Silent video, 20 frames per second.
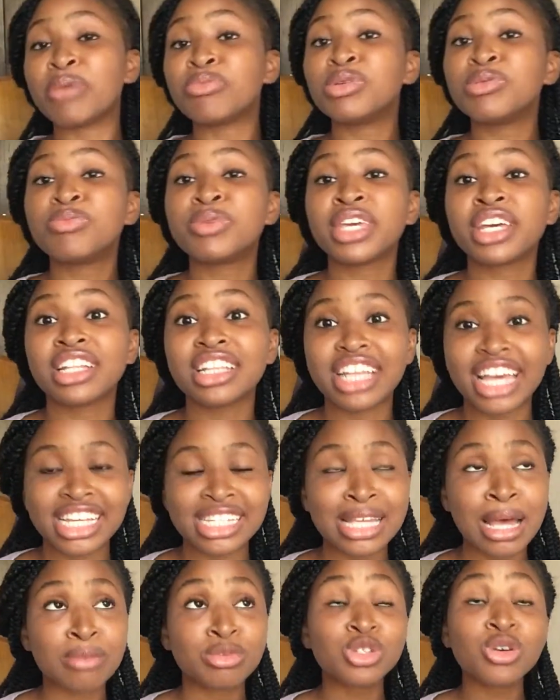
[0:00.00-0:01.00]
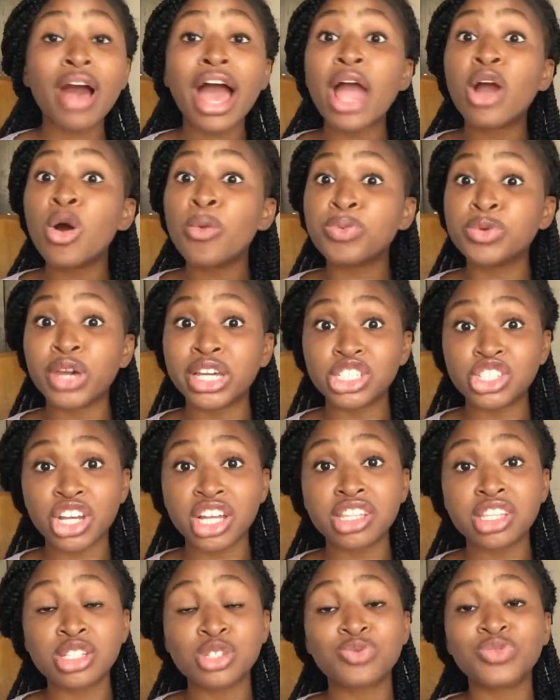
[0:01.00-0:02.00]
PPL exam. So I hope you
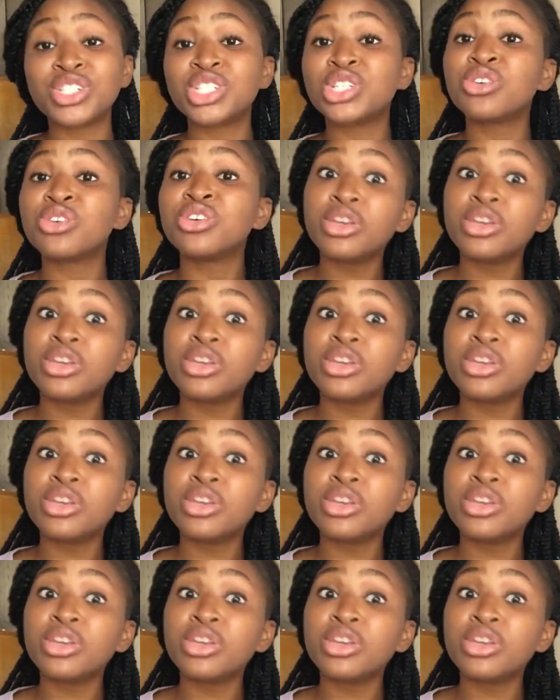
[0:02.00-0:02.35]
enjoyed this video.